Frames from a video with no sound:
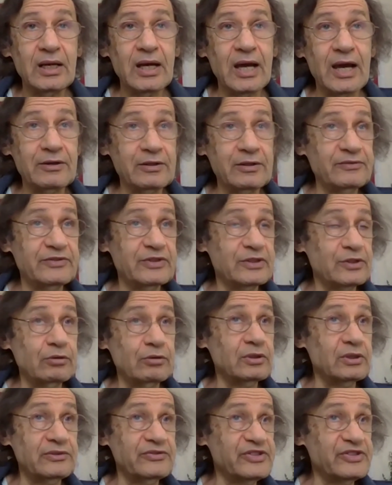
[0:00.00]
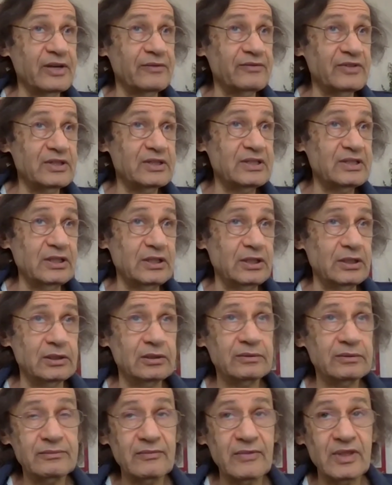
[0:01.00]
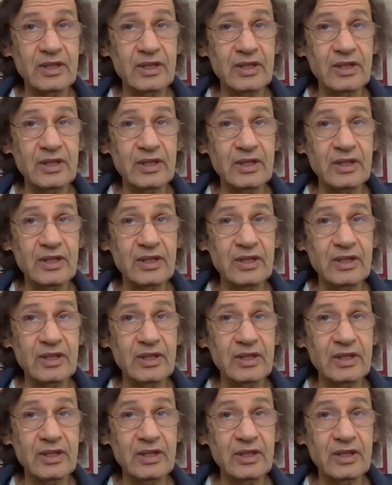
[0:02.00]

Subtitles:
out of a total of 17.